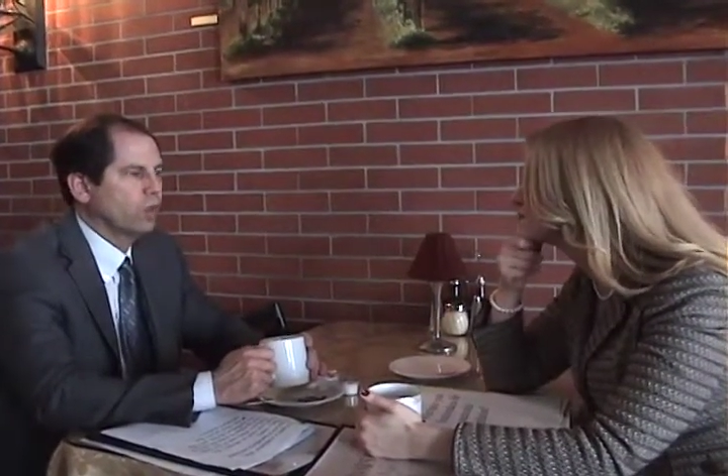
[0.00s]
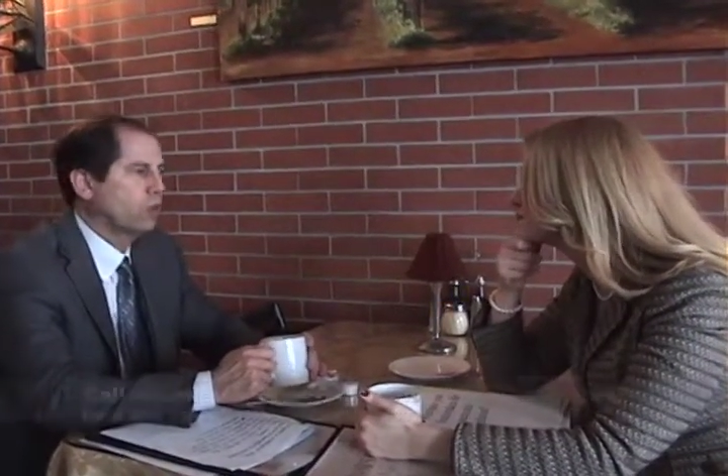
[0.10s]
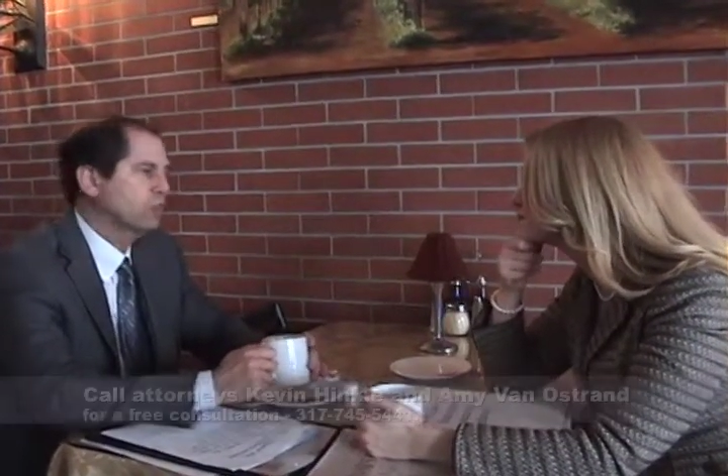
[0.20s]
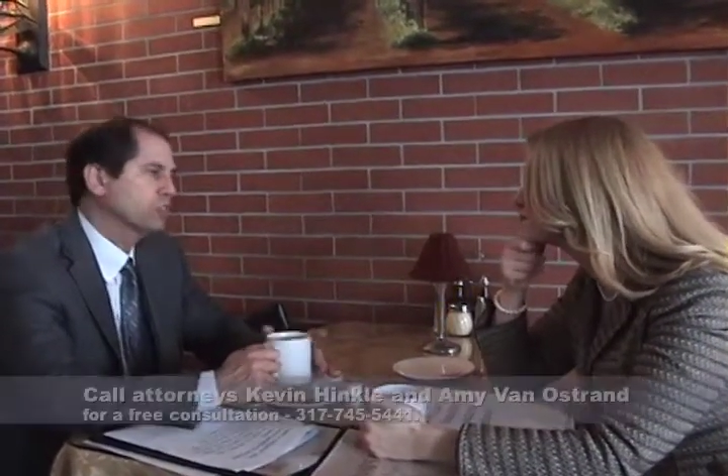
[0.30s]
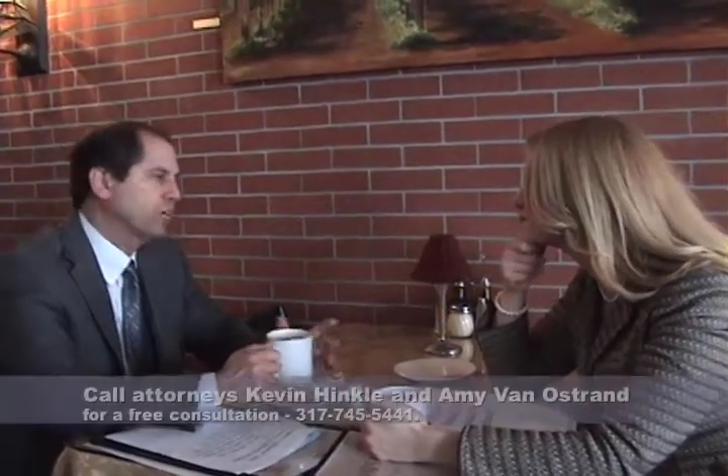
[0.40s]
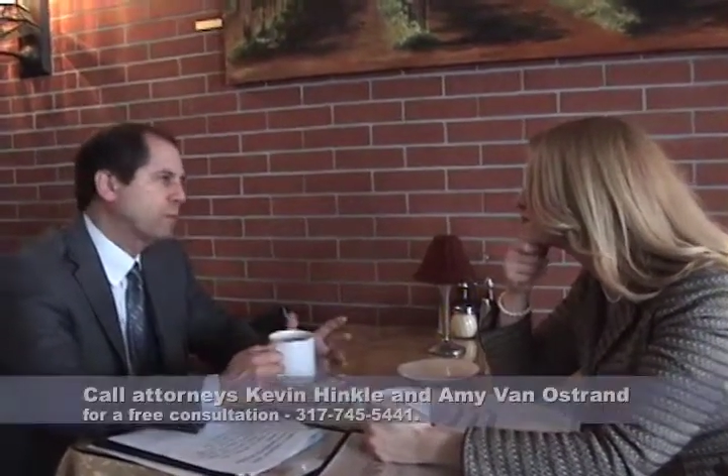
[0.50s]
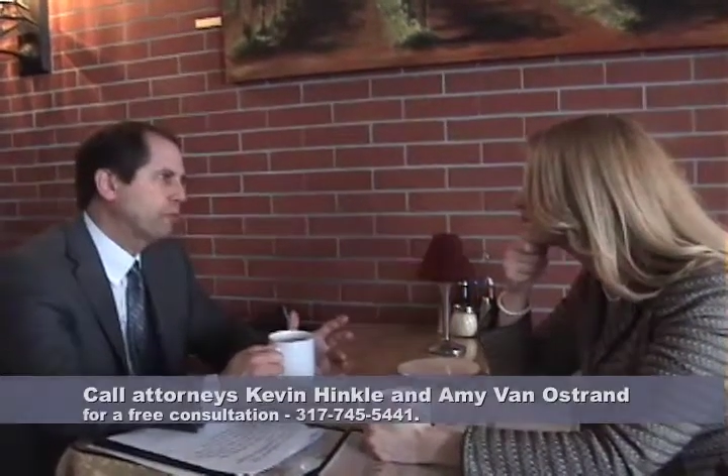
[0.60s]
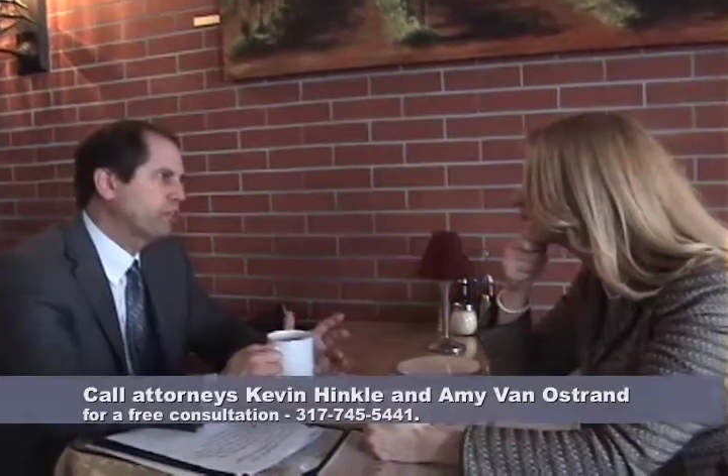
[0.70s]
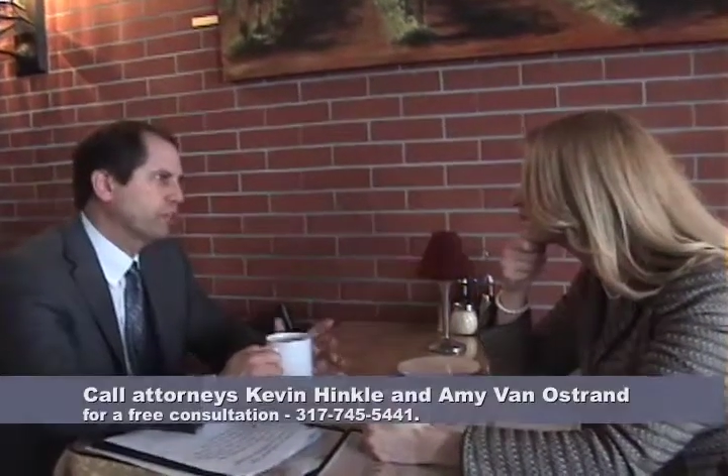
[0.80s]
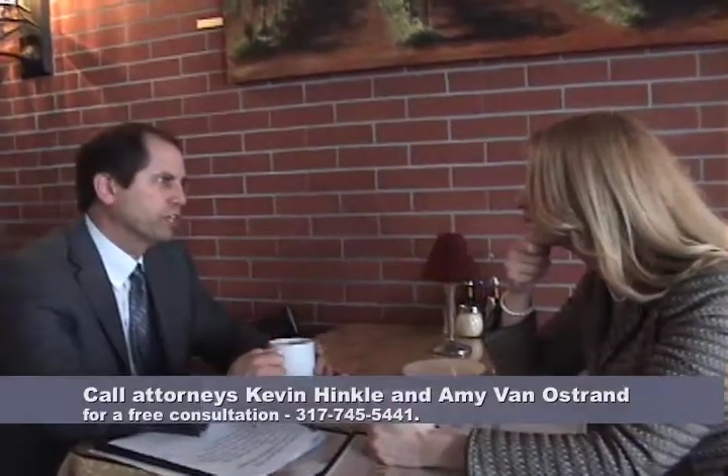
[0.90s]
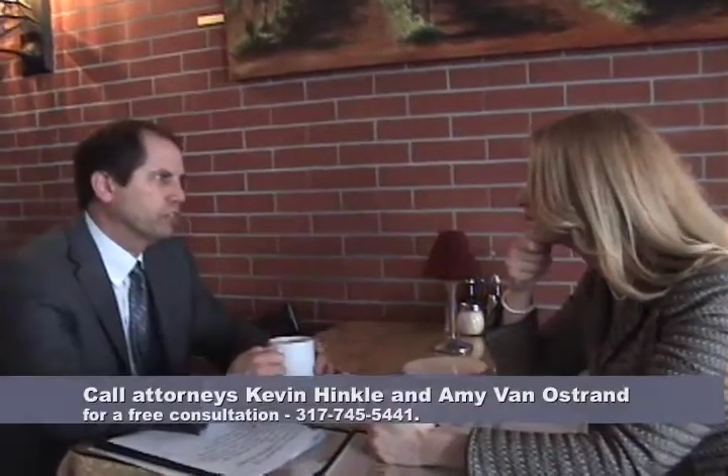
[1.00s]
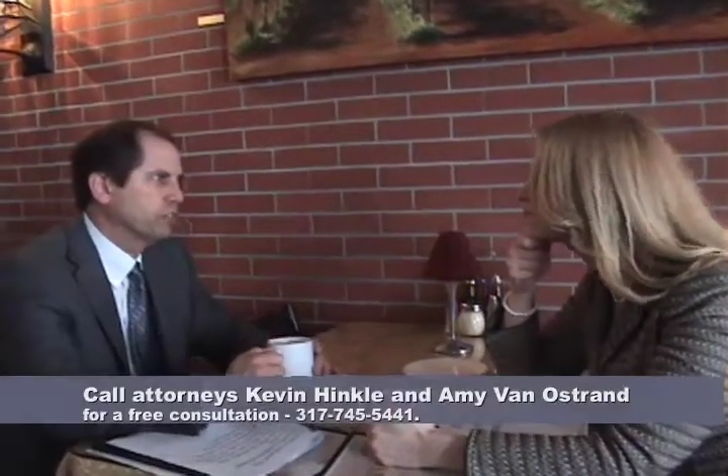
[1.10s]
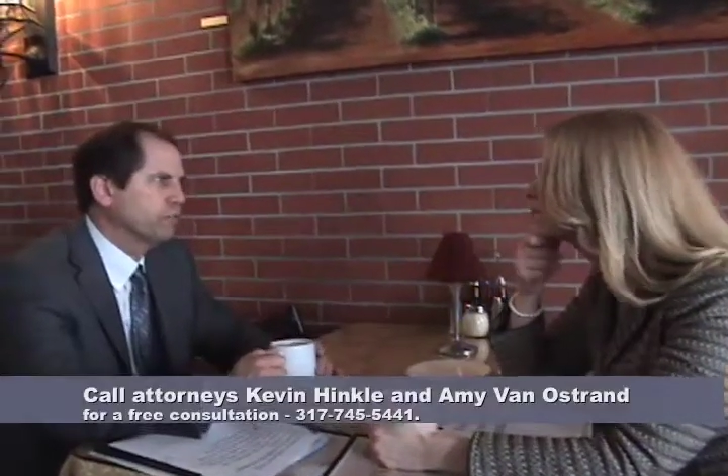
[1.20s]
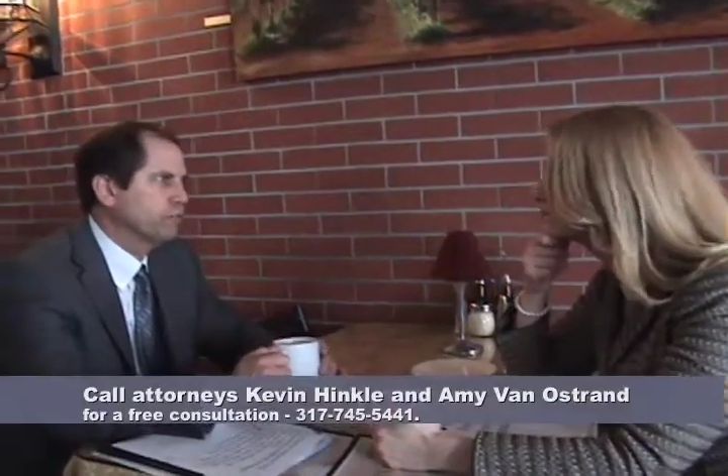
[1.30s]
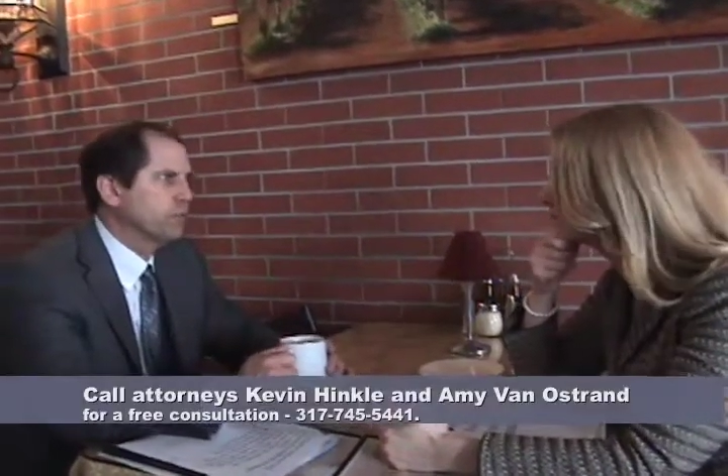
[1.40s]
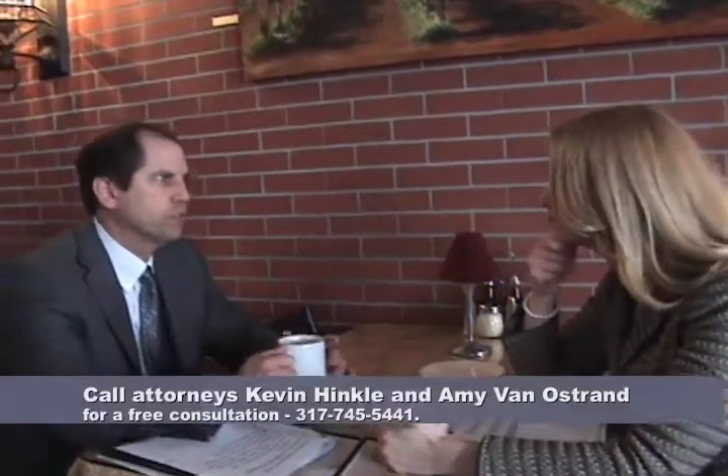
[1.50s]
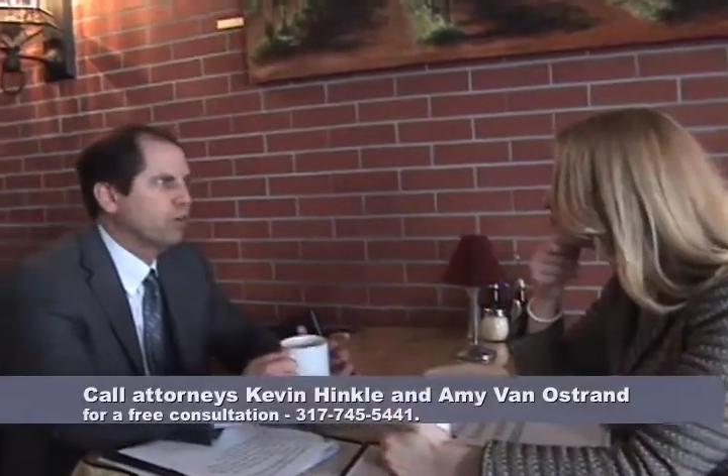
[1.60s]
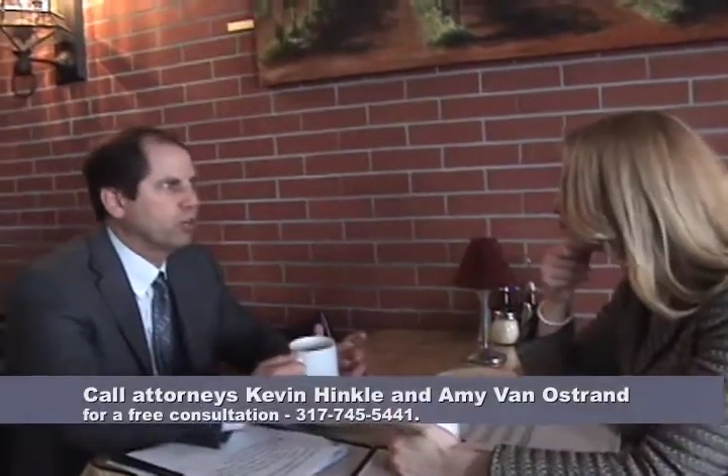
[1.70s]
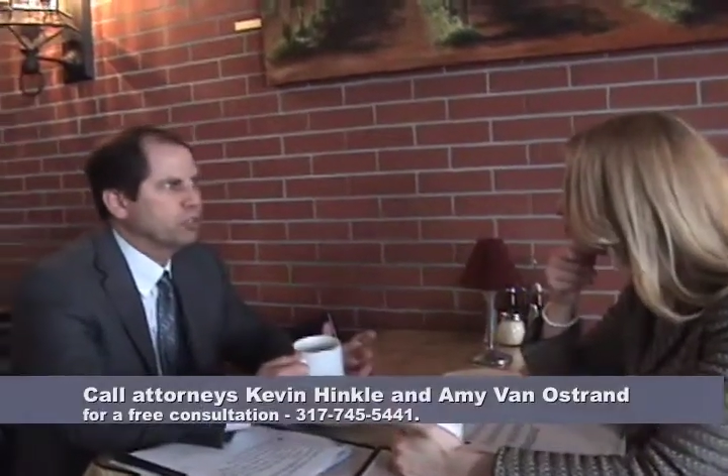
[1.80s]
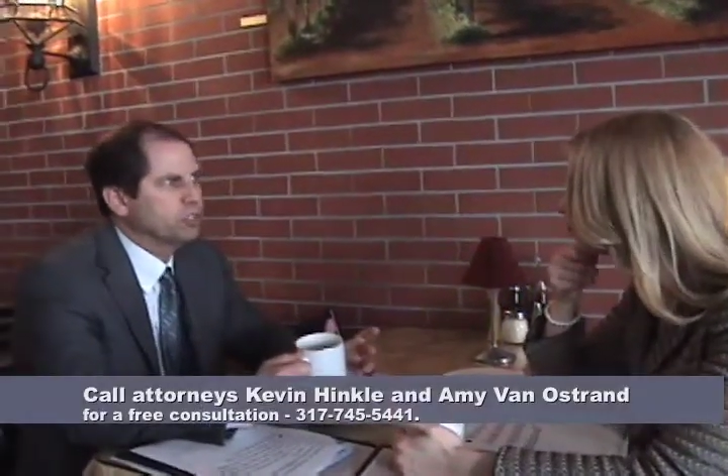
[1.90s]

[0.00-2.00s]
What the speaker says: Well, there's a couple of things. First of all,